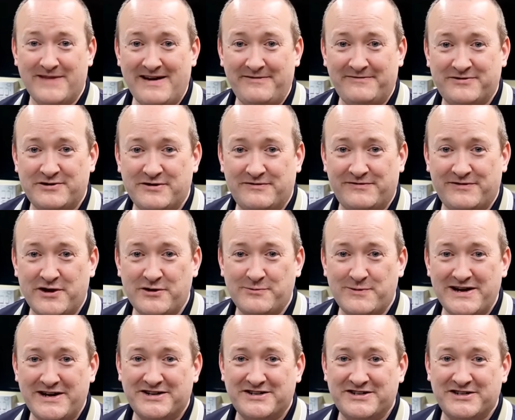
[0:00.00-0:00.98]
after a few
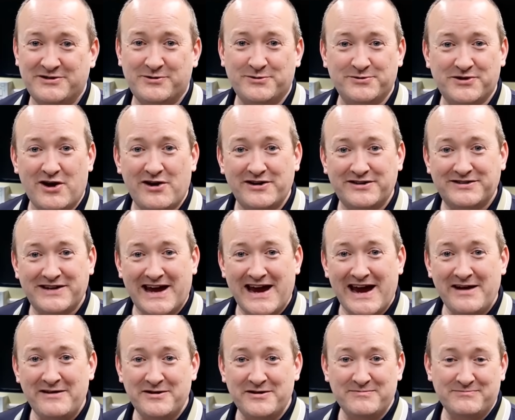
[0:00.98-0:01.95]
weeks it all died
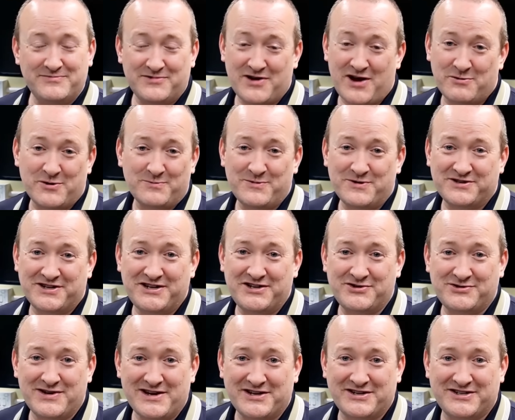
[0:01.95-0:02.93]
down and no one was
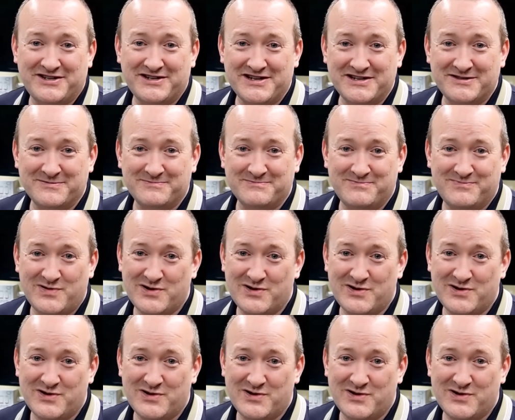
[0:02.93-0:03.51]
interested.